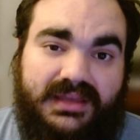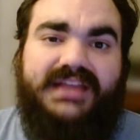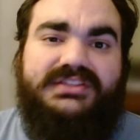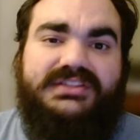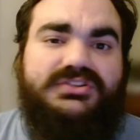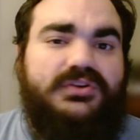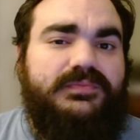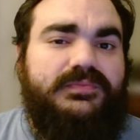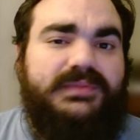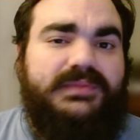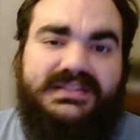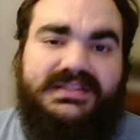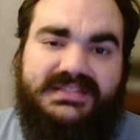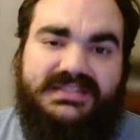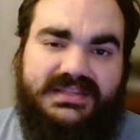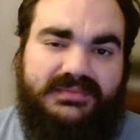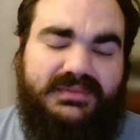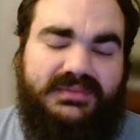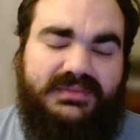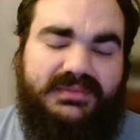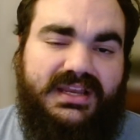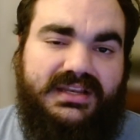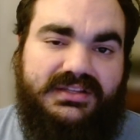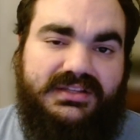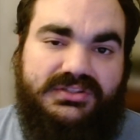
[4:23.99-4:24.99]
And don't be
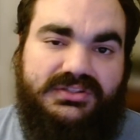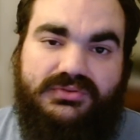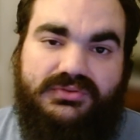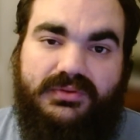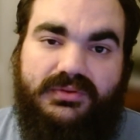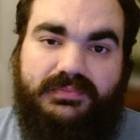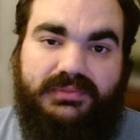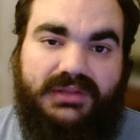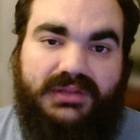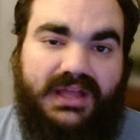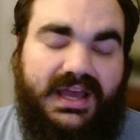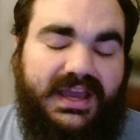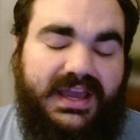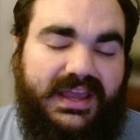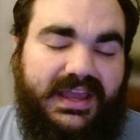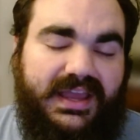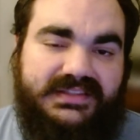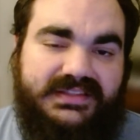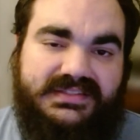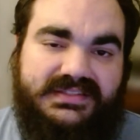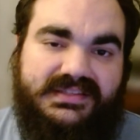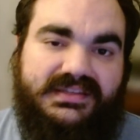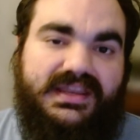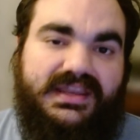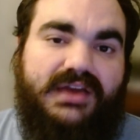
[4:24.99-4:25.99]
intimidated to apply
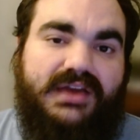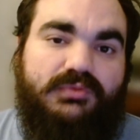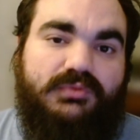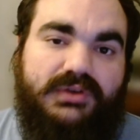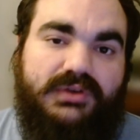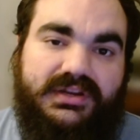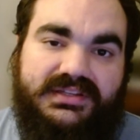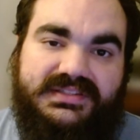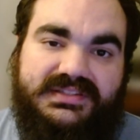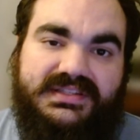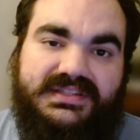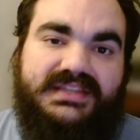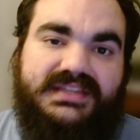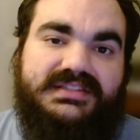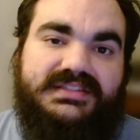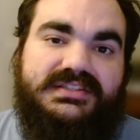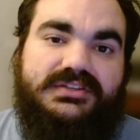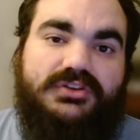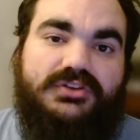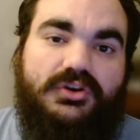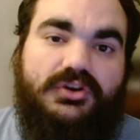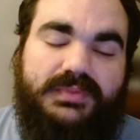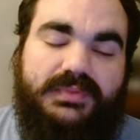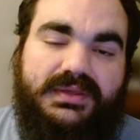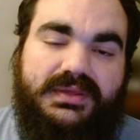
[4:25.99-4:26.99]
to network, to get to
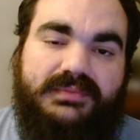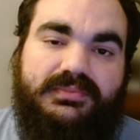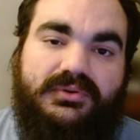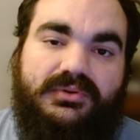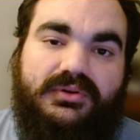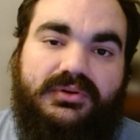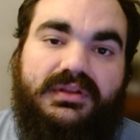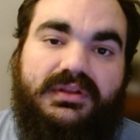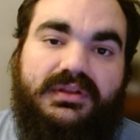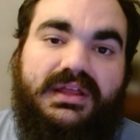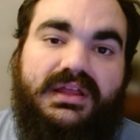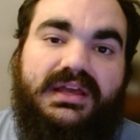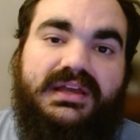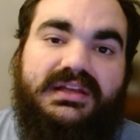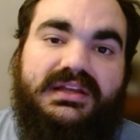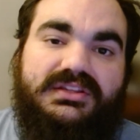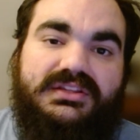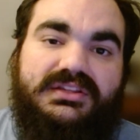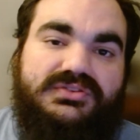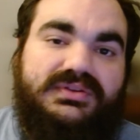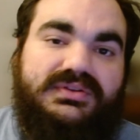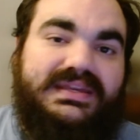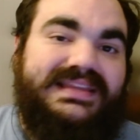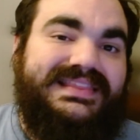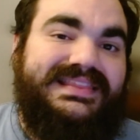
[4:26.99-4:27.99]
know people,
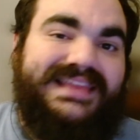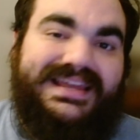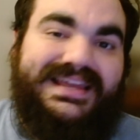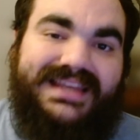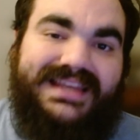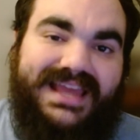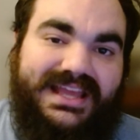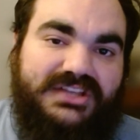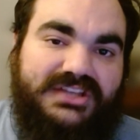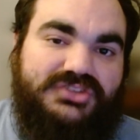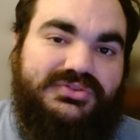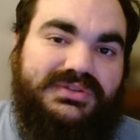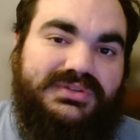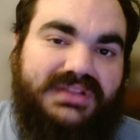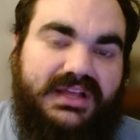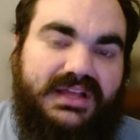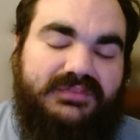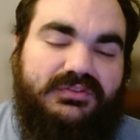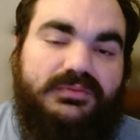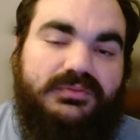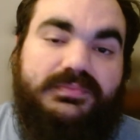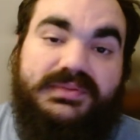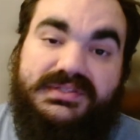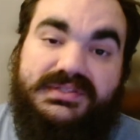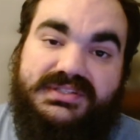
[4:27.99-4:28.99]
to get that entry
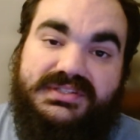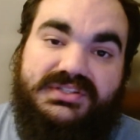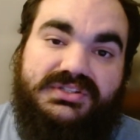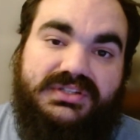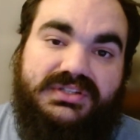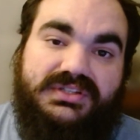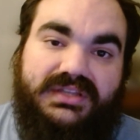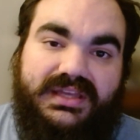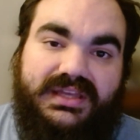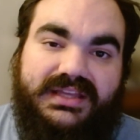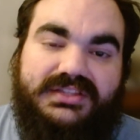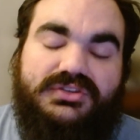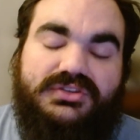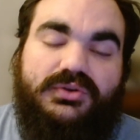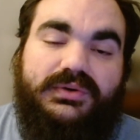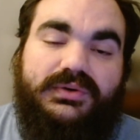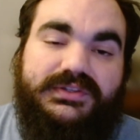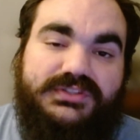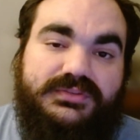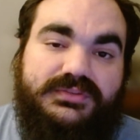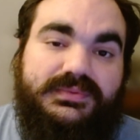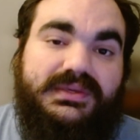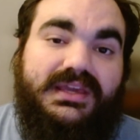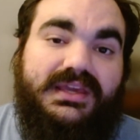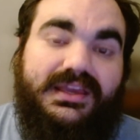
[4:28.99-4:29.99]
level position. It's going
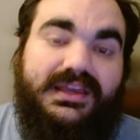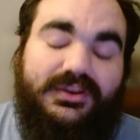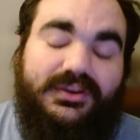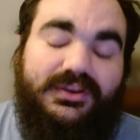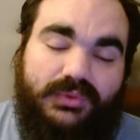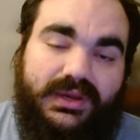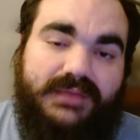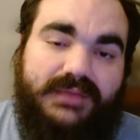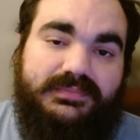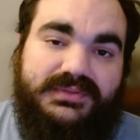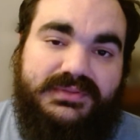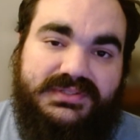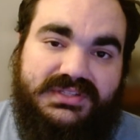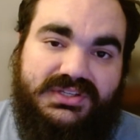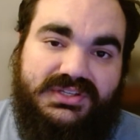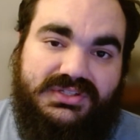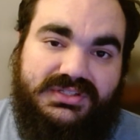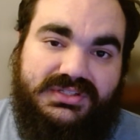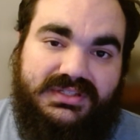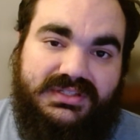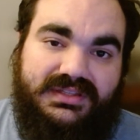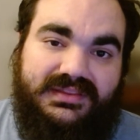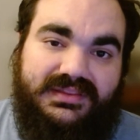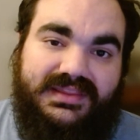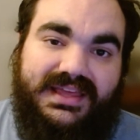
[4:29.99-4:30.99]
to be a great
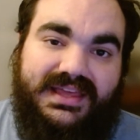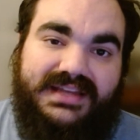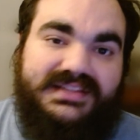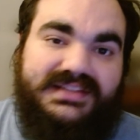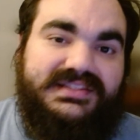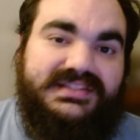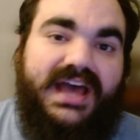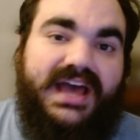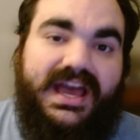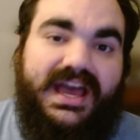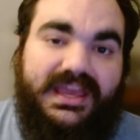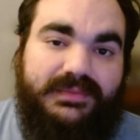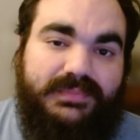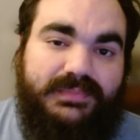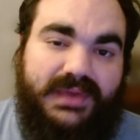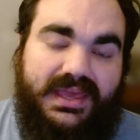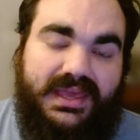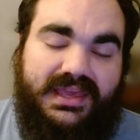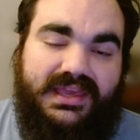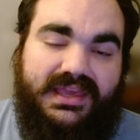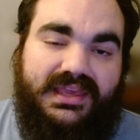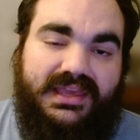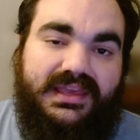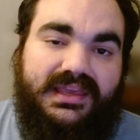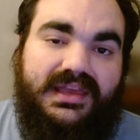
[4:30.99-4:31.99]
position that is high
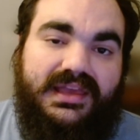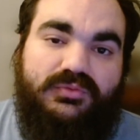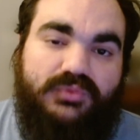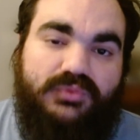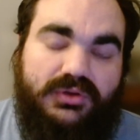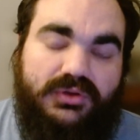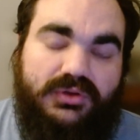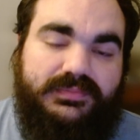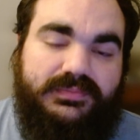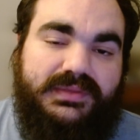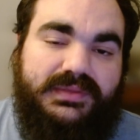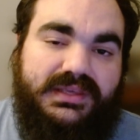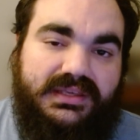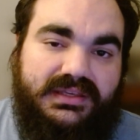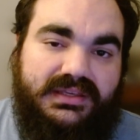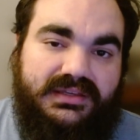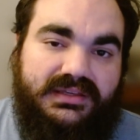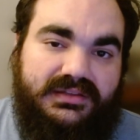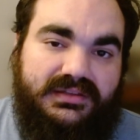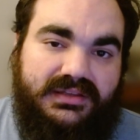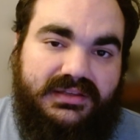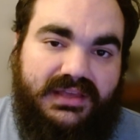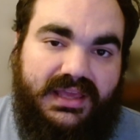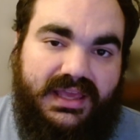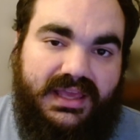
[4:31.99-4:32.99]
paying and will
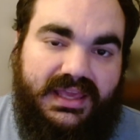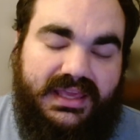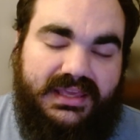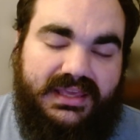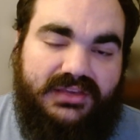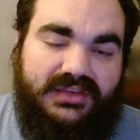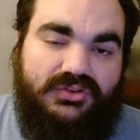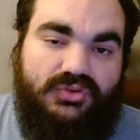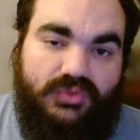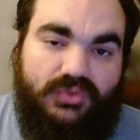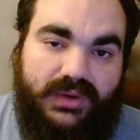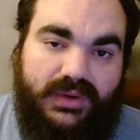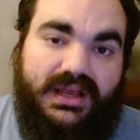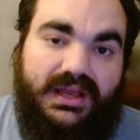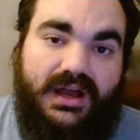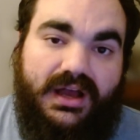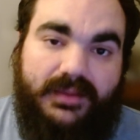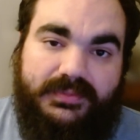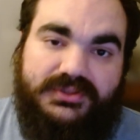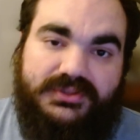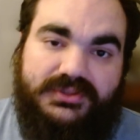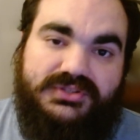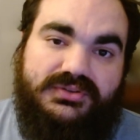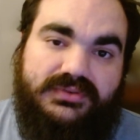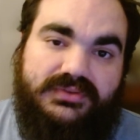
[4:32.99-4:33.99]
be a great
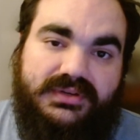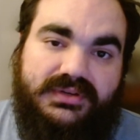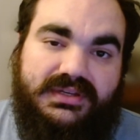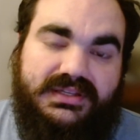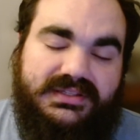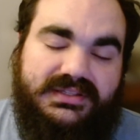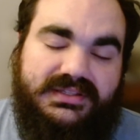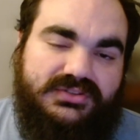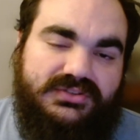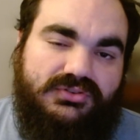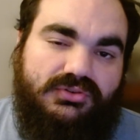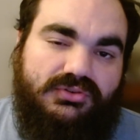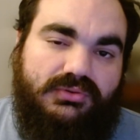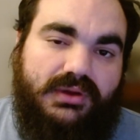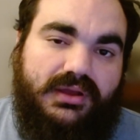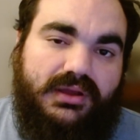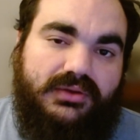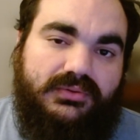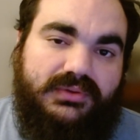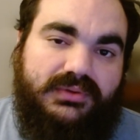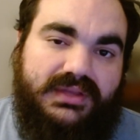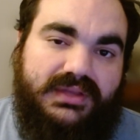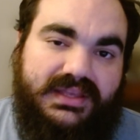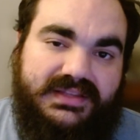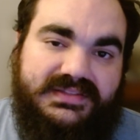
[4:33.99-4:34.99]
opportunity to
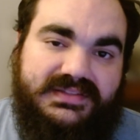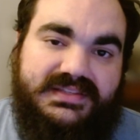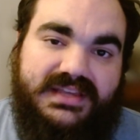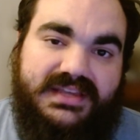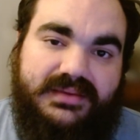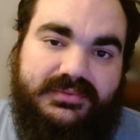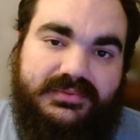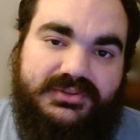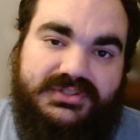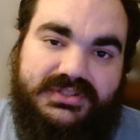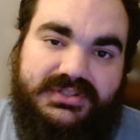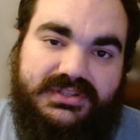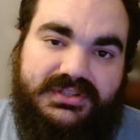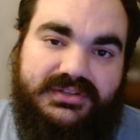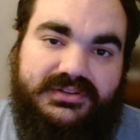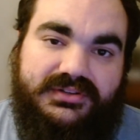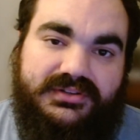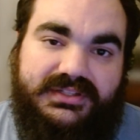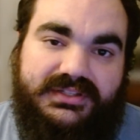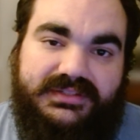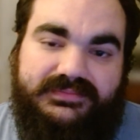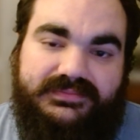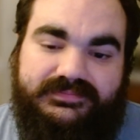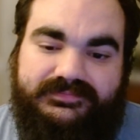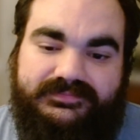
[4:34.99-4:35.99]
grow in
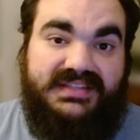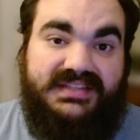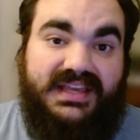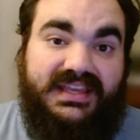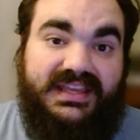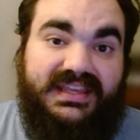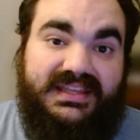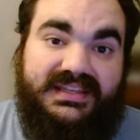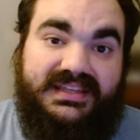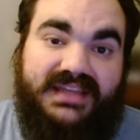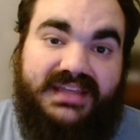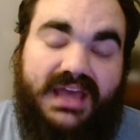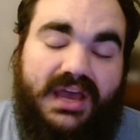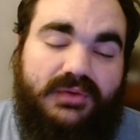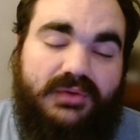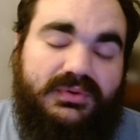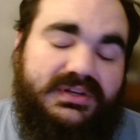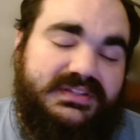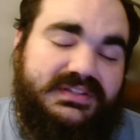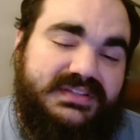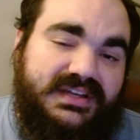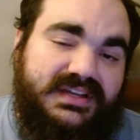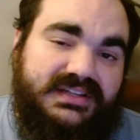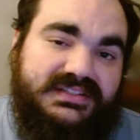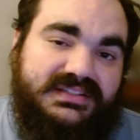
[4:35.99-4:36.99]
cybersecurity. Second, I
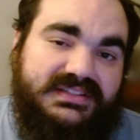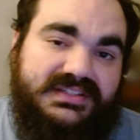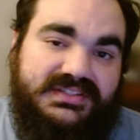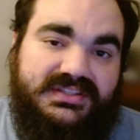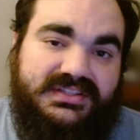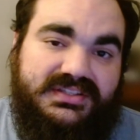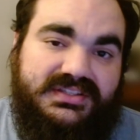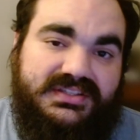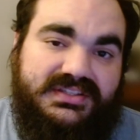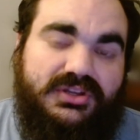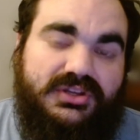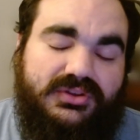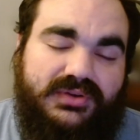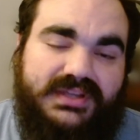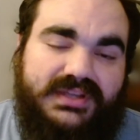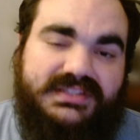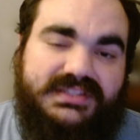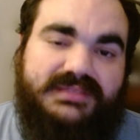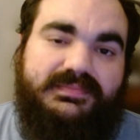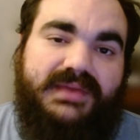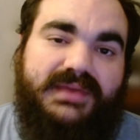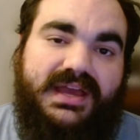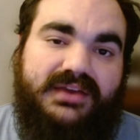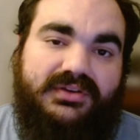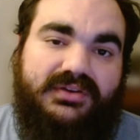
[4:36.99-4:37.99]
want to talk to someone who has a
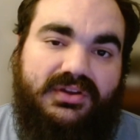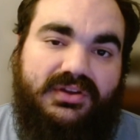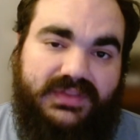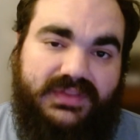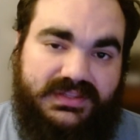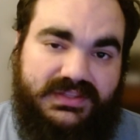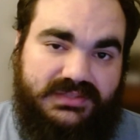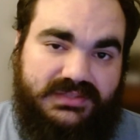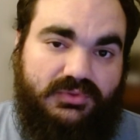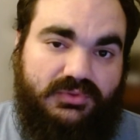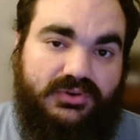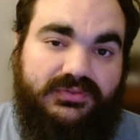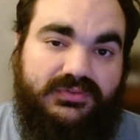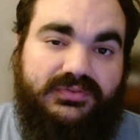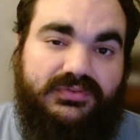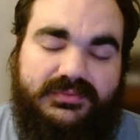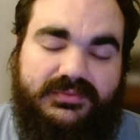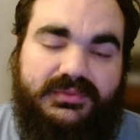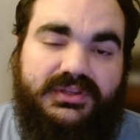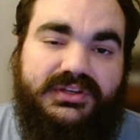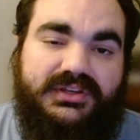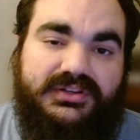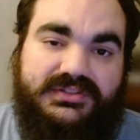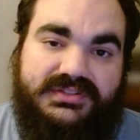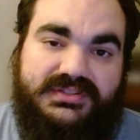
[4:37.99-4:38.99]
background that's more
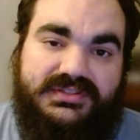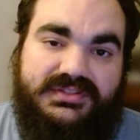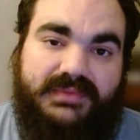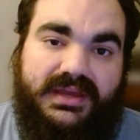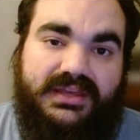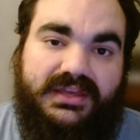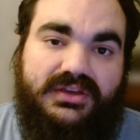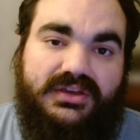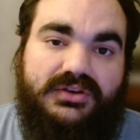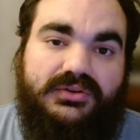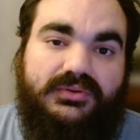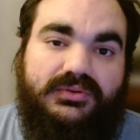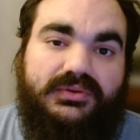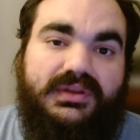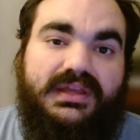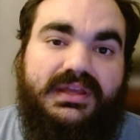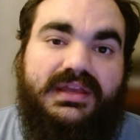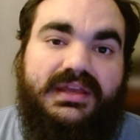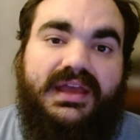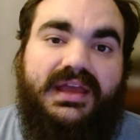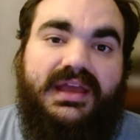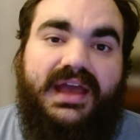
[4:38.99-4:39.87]
familiar to my own.